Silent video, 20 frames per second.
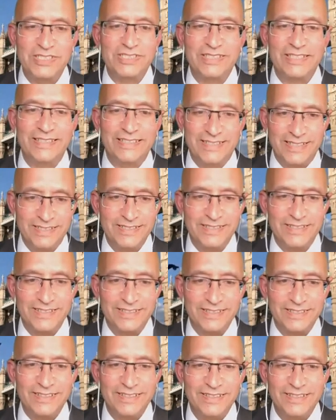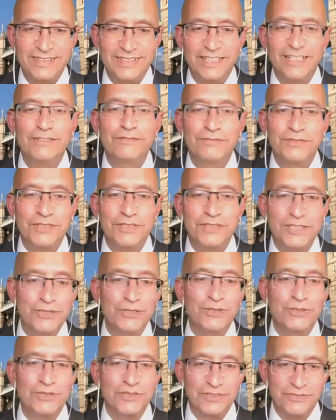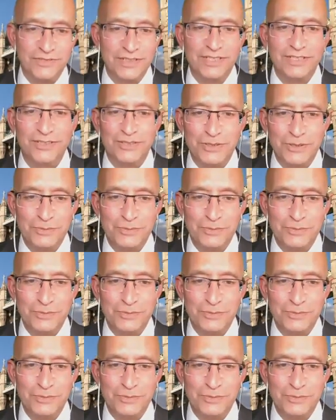identity to every corner of the globe